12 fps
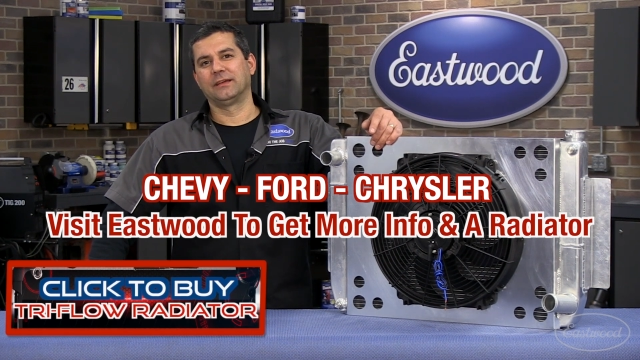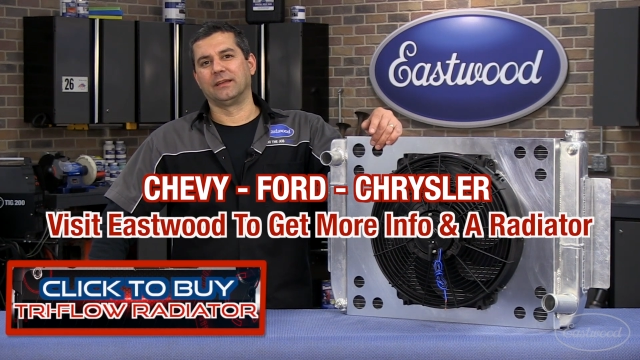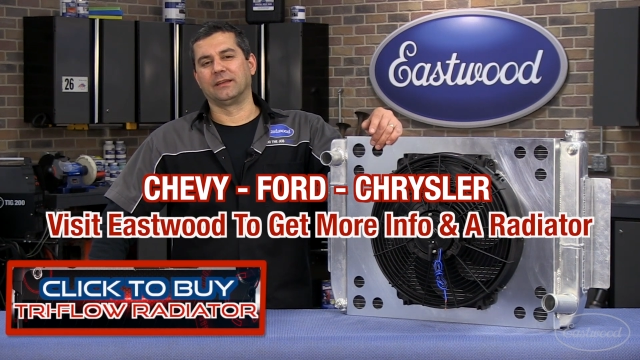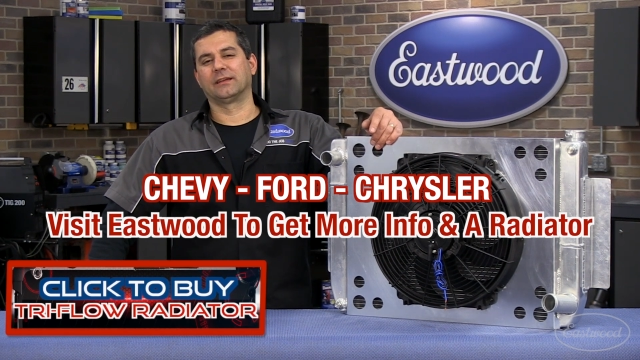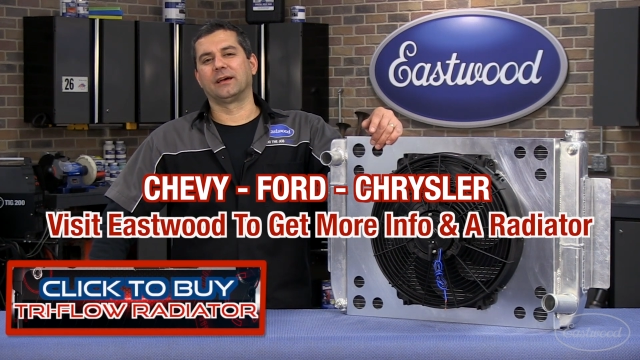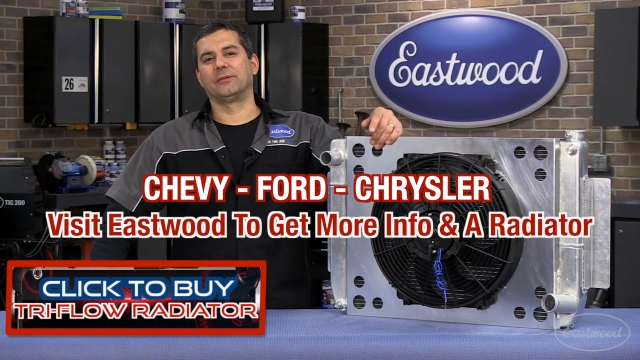
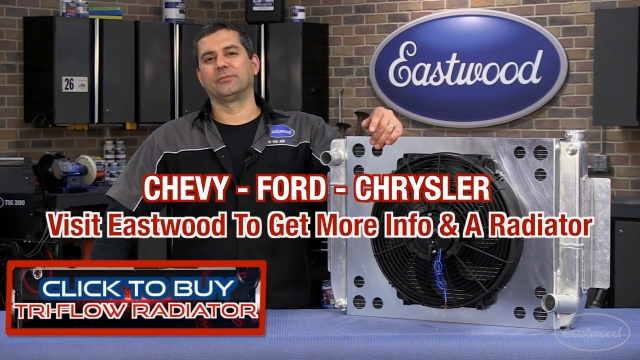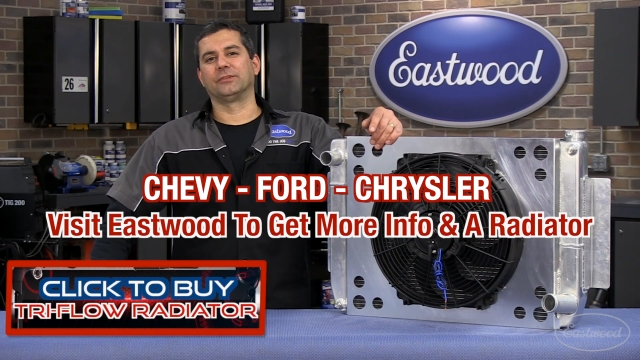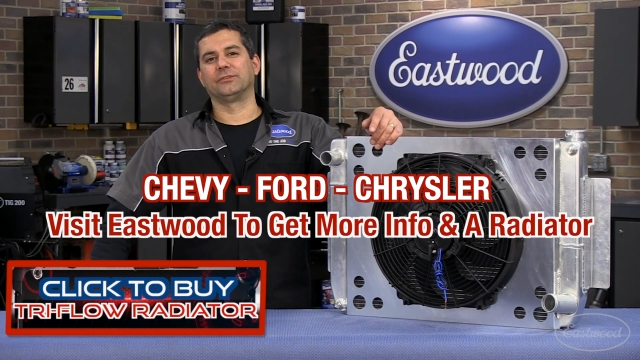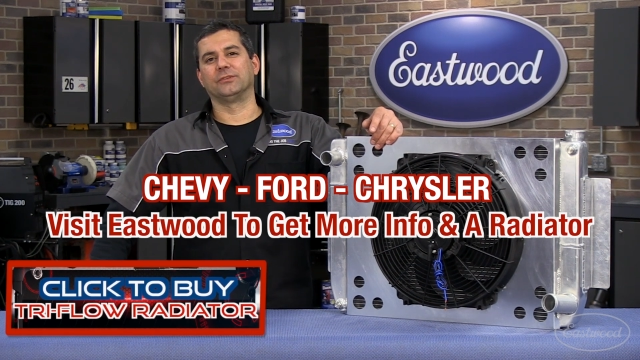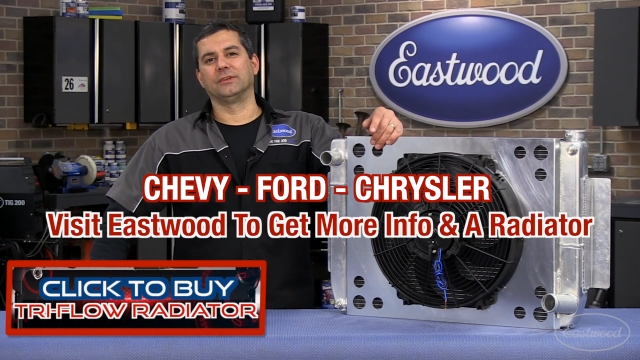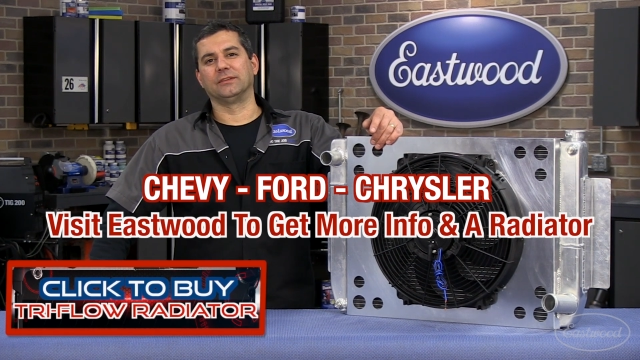and the
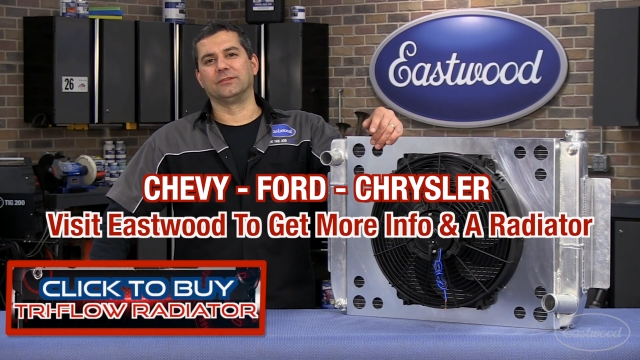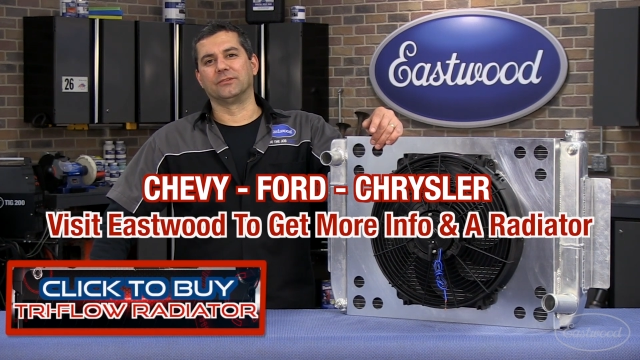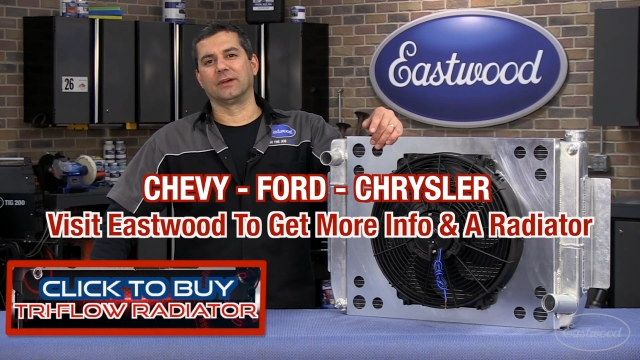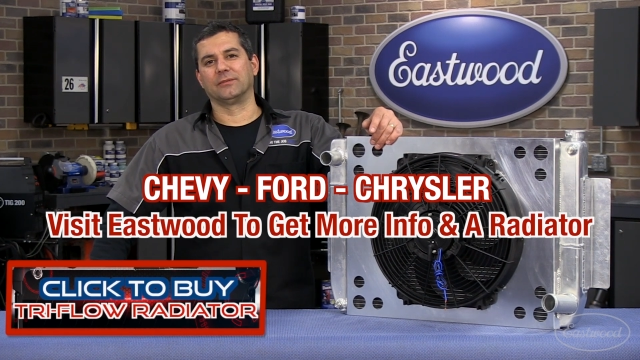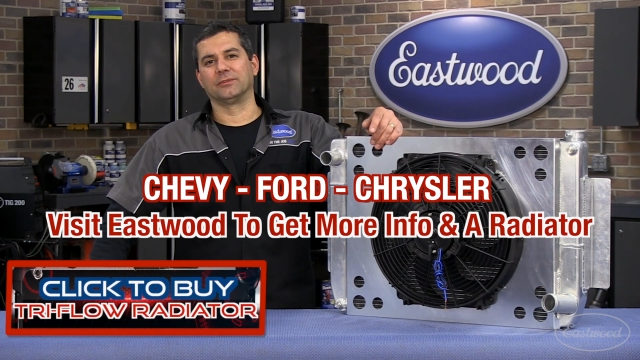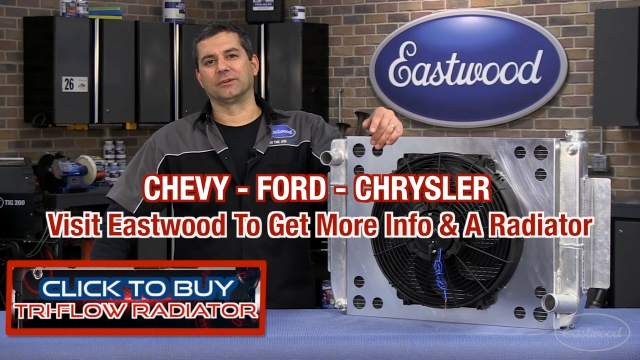confidence you need to
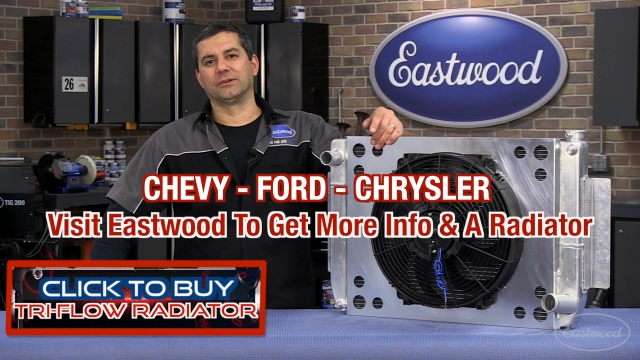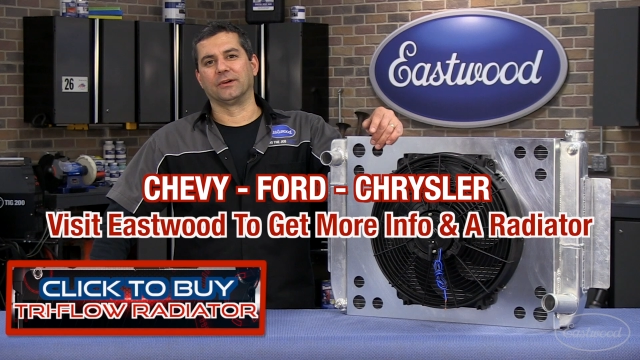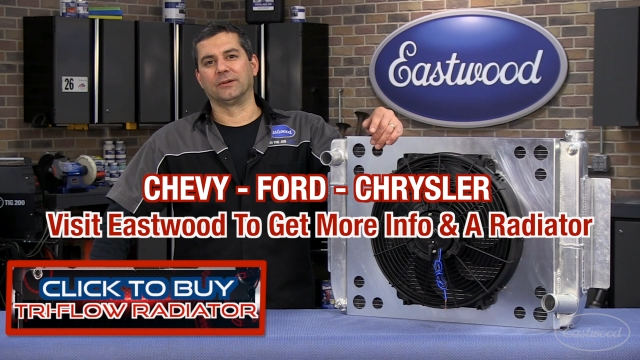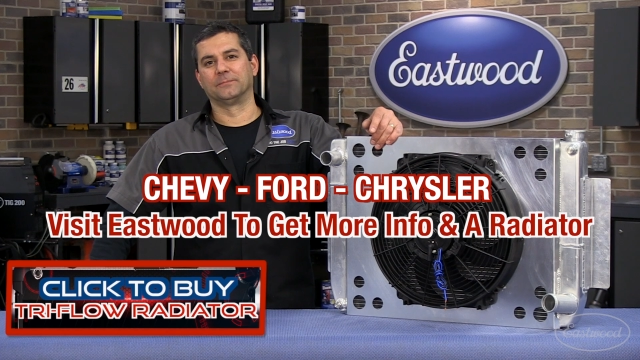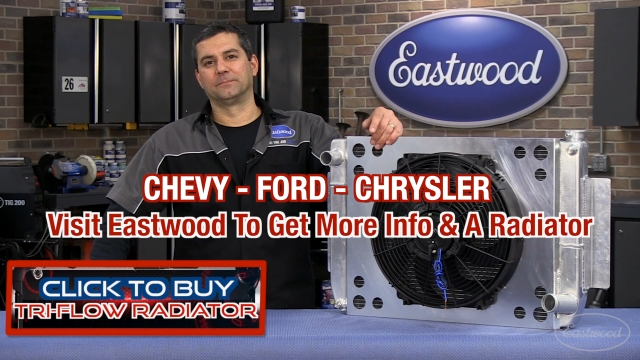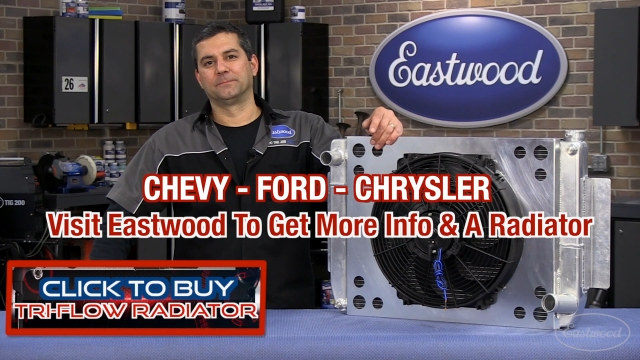drive your car.